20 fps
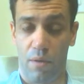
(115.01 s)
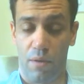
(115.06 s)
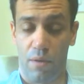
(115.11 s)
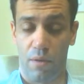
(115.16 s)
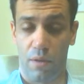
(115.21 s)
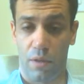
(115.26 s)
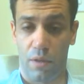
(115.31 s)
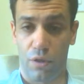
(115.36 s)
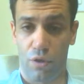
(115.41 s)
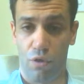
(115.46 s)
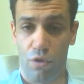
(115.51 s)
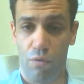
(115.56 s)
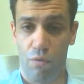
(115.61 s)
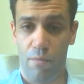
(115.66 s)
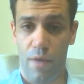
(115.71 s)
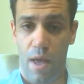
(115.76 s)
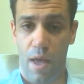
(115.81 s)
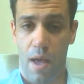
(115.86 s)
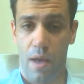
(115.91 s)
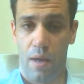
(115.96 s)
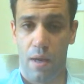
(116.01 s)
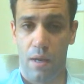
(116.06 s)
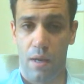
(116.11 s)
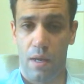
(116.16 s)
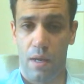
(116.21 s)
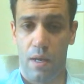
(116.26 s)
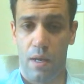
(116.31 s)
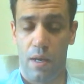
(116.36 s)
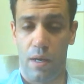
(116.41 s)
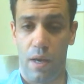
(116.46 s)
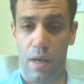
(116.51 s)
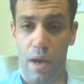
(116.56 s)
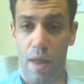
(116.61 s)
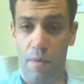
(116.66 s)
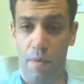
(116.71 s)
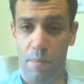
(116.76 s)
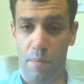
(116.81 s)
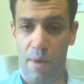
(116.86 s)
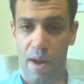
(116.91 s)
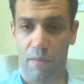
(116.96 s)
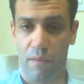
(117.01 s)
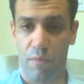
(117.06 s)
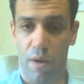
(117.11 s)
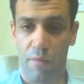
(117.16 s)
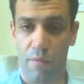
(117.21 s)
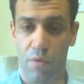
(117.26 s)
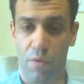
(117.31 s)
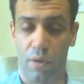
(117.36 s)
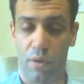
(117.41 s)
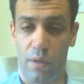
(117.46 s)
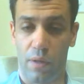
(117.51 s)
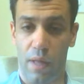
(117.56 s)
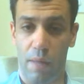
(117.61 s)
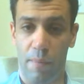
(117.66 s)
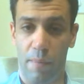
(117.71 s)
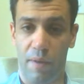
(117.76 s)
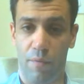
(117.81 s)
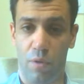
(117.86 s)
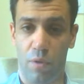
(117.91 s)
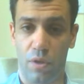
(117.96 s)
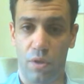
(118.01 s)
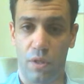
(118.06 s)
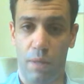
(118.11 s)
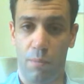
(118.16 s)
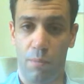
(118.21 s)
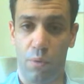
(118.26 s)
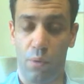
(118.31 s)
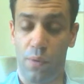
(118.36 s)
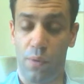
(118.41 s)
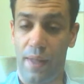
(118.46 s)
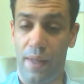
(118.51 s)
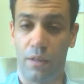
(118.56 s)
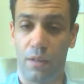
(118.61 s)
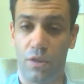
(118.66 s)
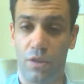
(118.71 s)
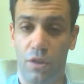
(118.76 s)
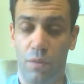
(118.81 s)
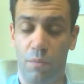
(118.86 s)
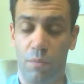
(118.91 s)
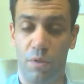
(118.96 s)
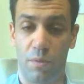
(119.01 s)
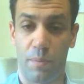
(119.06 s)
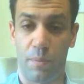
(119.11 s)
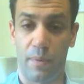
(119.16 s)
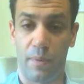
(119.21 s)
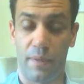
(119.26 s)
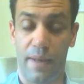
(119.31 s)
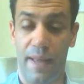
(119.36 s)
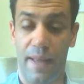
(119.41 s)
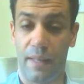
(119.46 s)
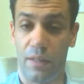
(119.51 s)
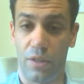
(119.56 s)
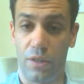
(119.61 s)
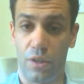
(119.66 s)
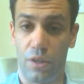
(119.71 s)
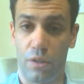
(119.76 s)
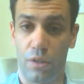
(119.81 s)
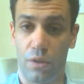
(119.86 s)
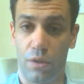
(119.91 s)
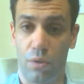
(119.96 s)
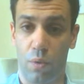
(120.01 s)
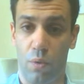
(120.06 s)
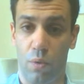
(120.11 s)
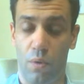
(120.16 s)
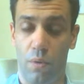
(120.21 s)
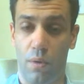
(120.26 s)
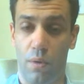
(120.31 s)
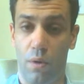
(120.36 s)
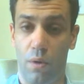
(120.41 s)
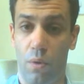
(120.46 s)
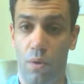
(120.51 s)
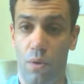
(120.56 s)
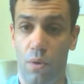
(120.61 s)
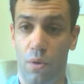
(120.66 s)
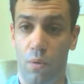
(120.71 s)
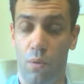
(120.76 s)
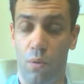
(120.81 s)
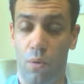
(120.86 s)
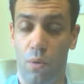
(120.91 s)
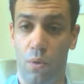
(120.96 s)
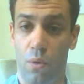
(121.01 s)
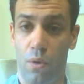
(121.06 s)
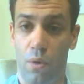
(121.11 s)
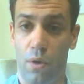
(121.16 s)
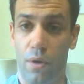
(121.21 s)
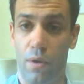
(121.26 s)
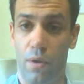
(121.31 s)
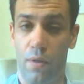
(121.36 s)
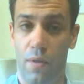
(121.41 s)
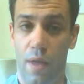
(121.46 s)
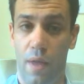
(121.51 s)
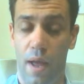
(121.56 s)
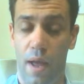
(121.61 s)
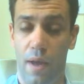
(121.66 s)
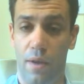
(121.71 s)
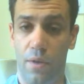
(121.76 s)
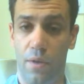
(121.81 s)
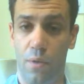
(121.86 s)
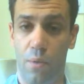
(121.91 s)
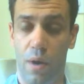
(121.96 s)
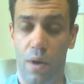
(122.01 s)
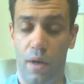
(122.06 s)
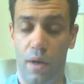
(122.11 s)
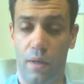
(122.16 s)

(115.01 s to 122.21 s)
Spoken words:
assume that in another paragraph you're claiming, for example, negligence, or that you are